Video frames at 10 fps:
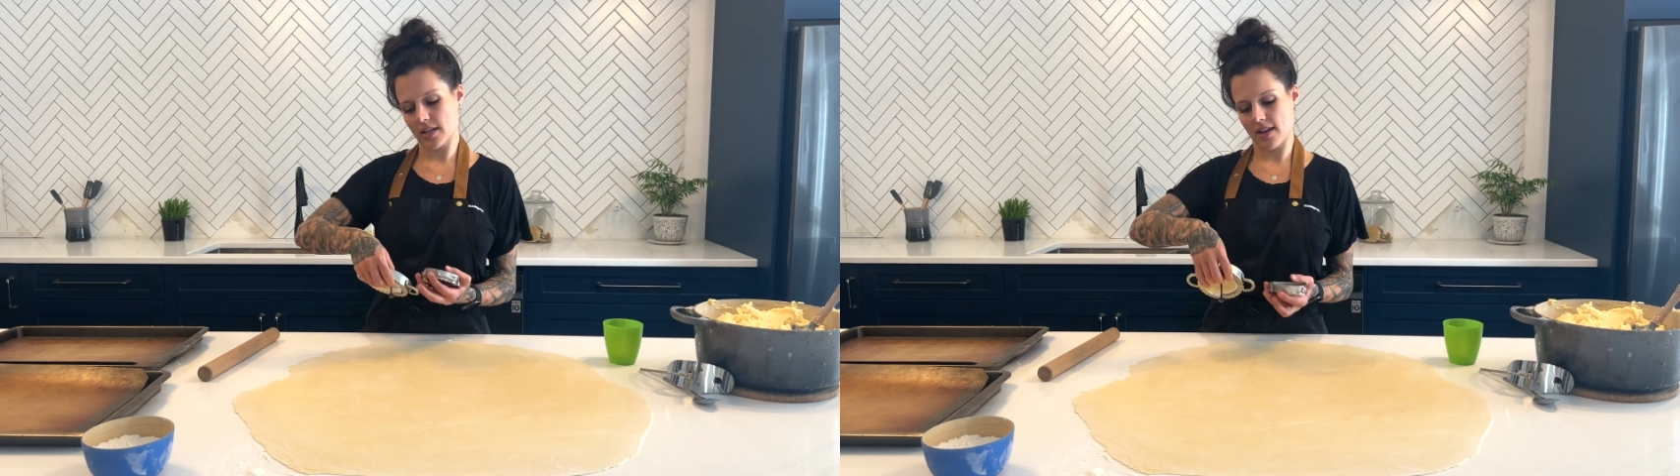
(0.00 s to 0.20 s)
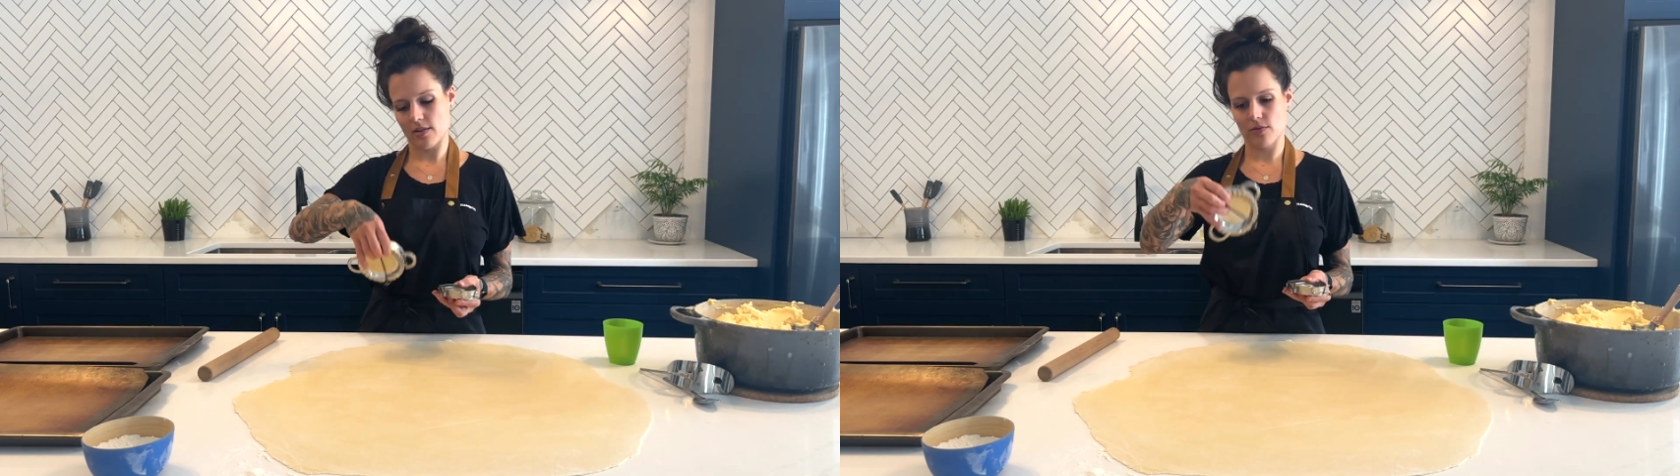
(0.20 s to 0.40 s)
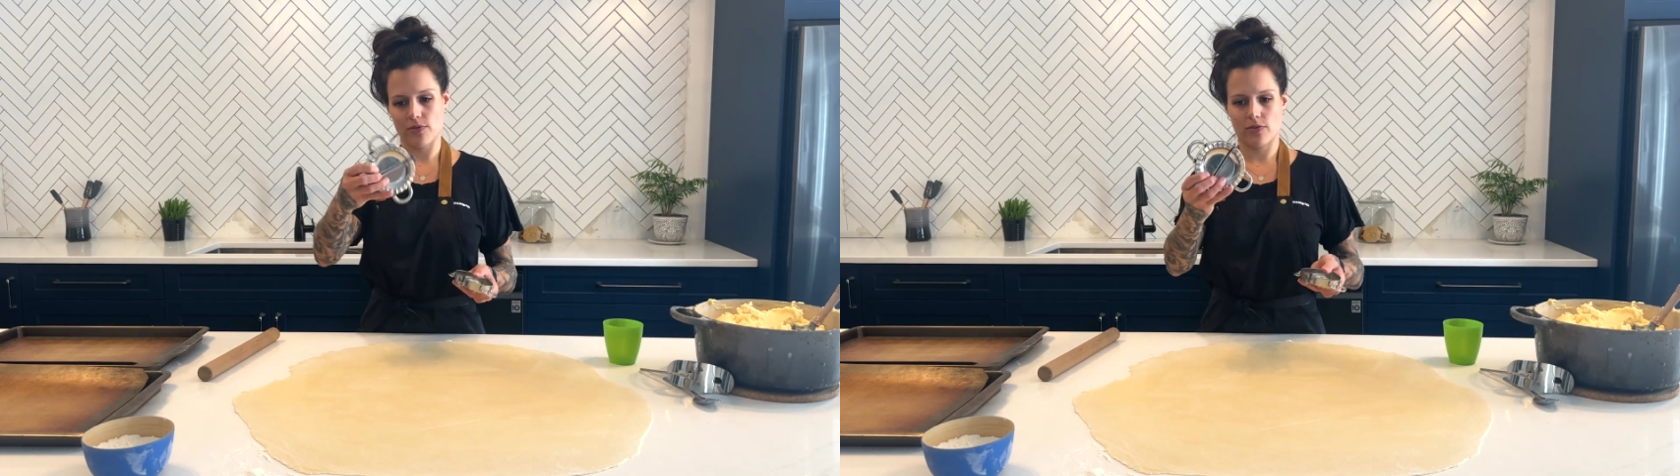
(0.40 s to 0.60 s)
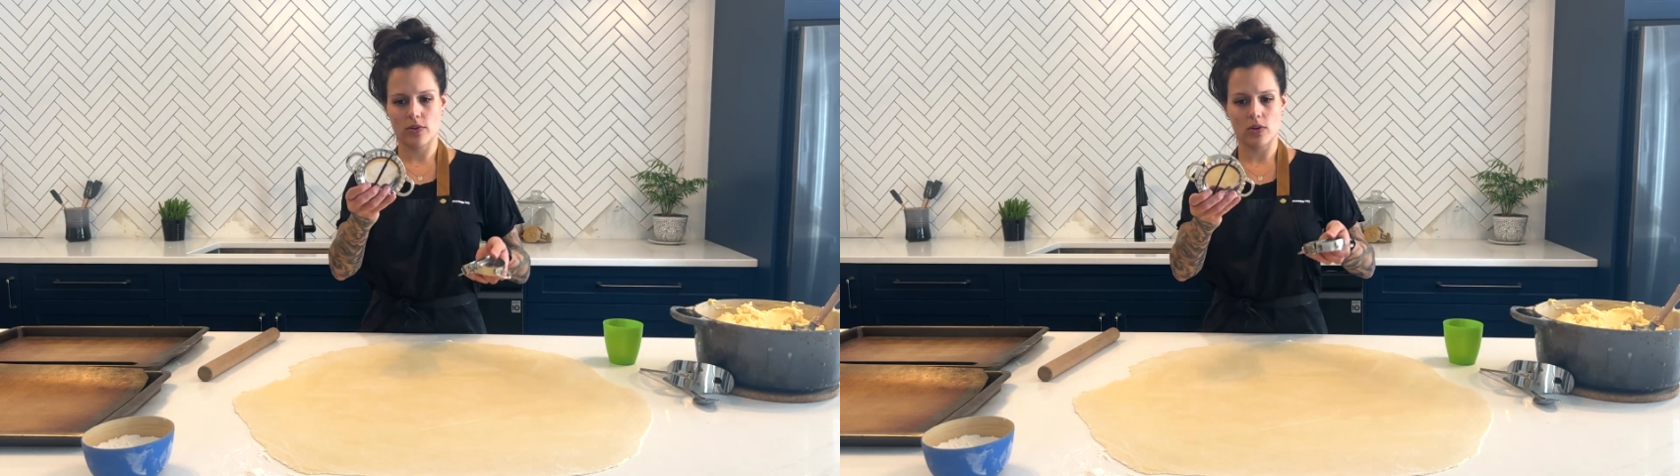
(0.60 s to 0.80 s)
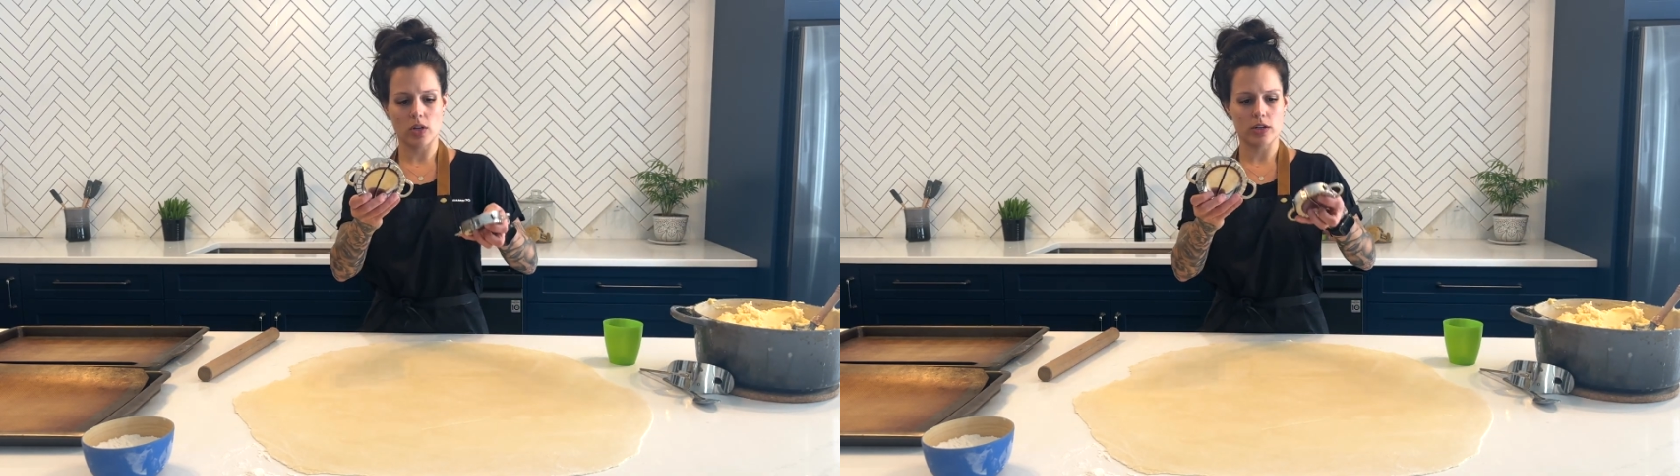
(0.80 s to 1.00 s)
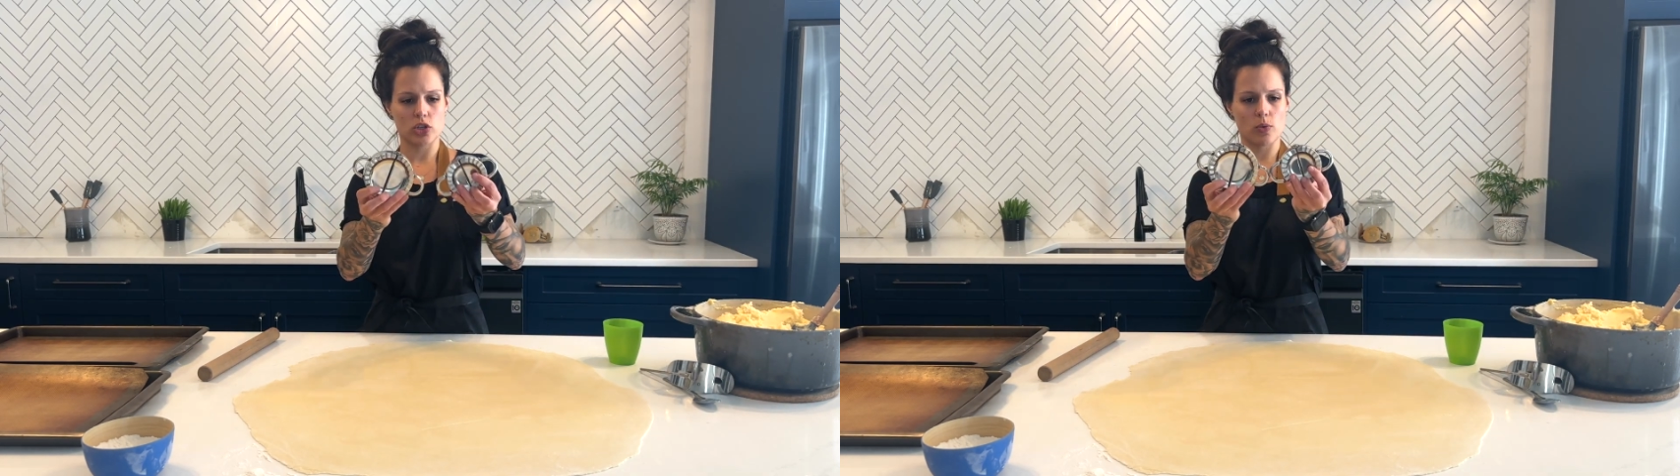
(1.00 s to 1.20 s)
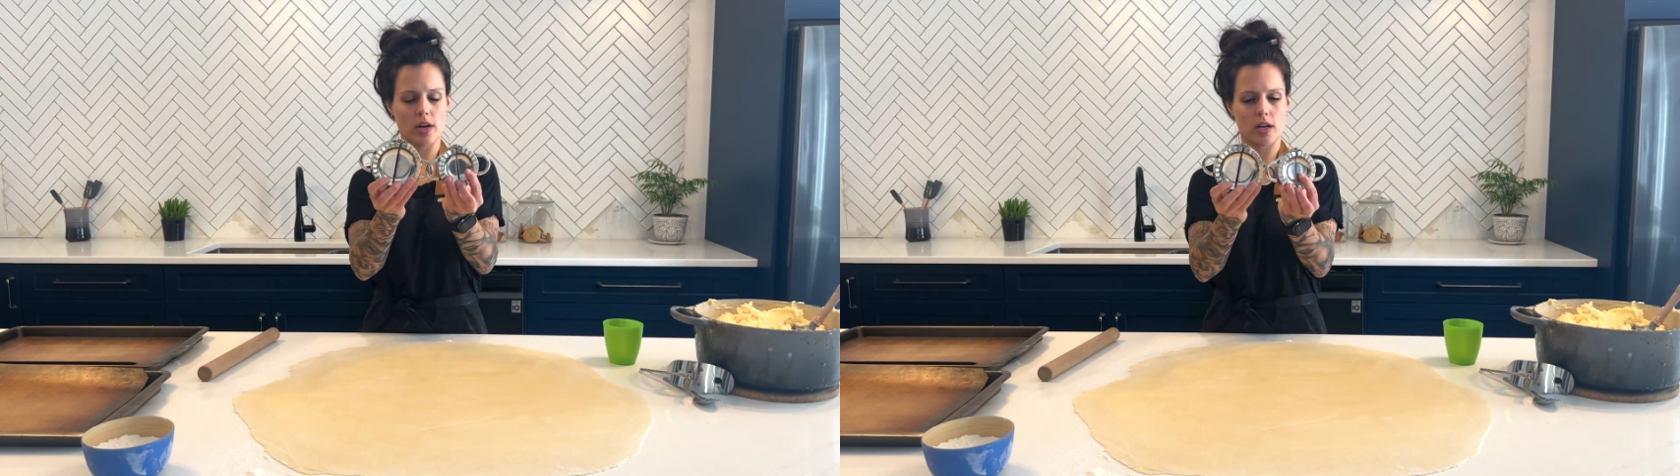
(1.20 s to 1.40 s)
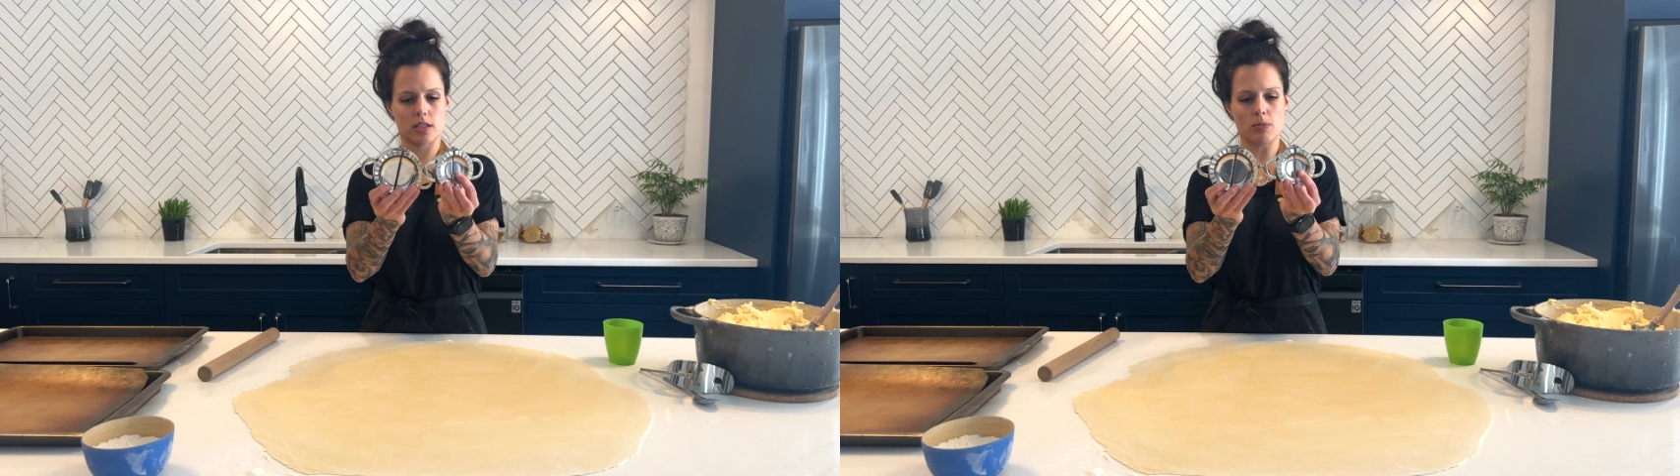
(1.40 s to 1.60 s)
I have a larger one
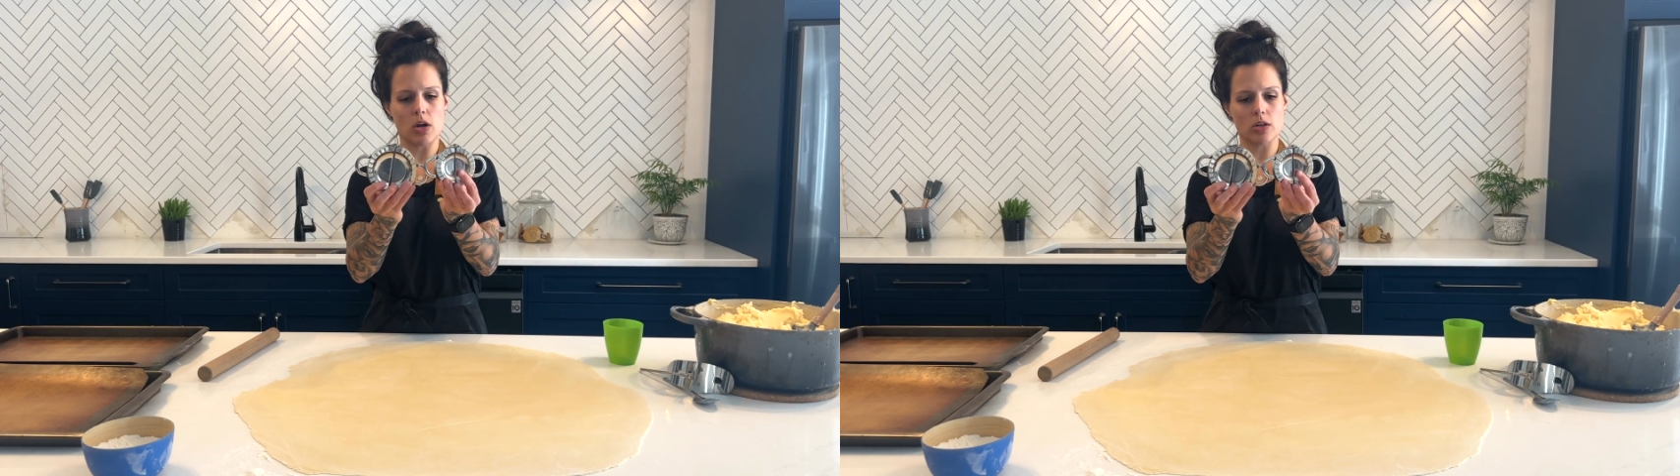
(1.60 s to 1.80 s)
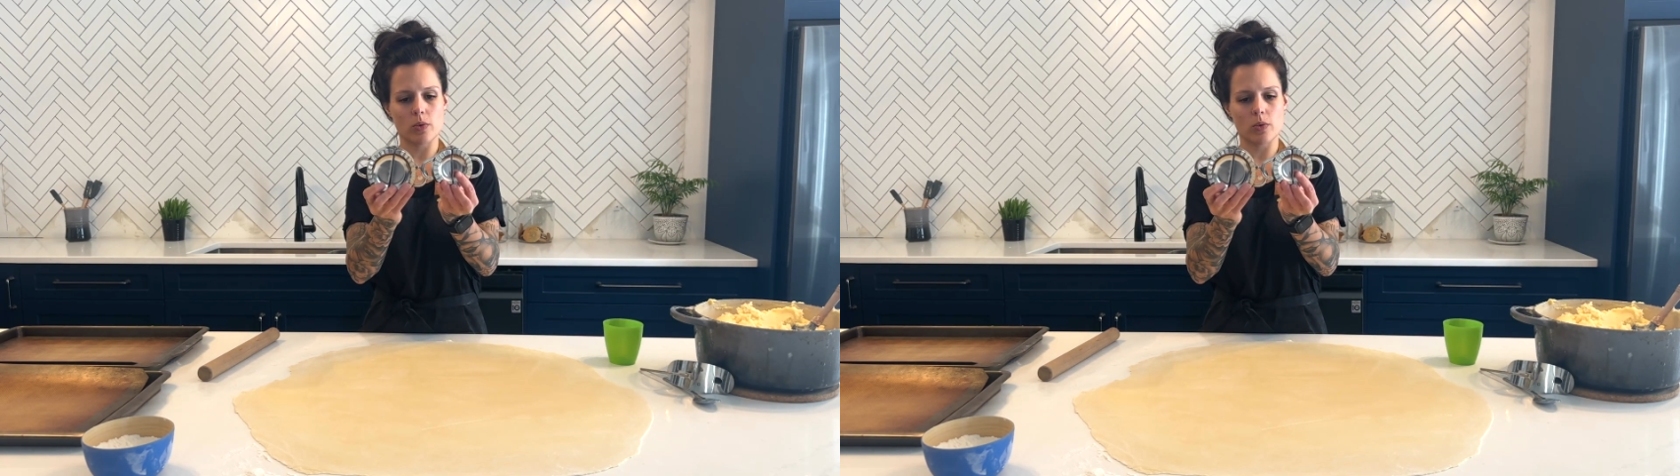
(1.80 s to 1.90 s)
and a smaller